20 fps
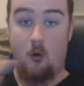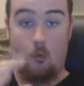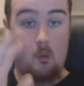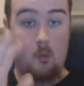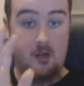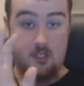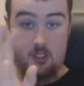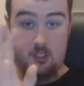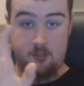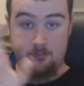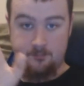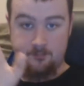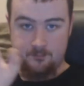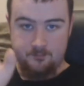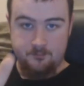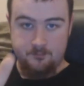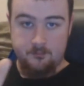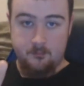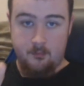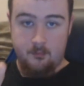which
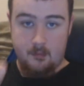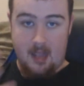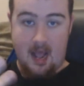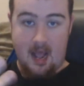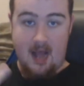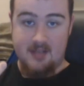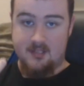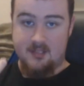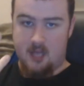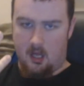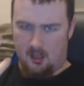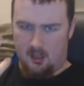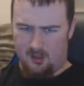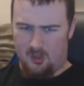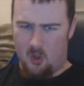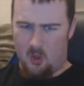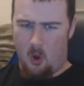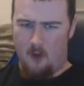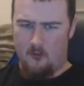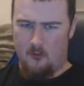adds a
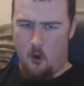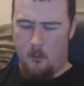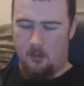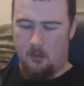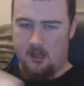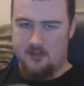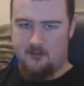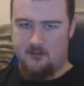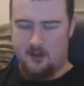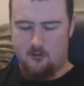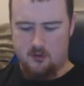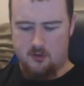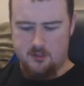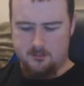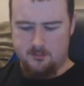lot of complex flavors.